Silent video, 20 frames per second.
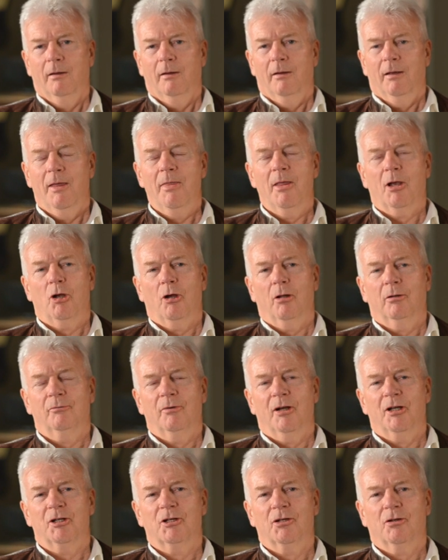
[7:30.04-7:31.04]
In the gold
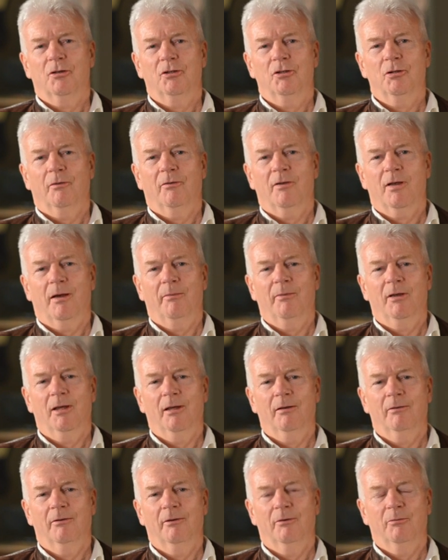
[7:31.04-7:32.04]
rush, could you have come
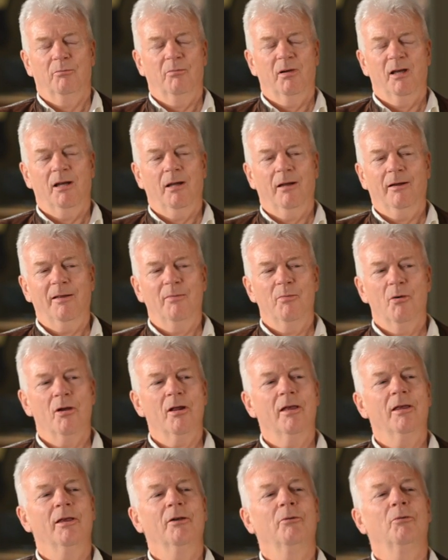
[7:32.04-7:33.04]
here and been
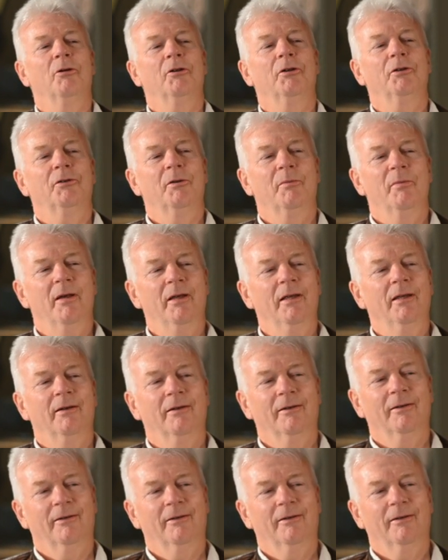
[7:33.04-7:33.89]
anybody you wanted to be?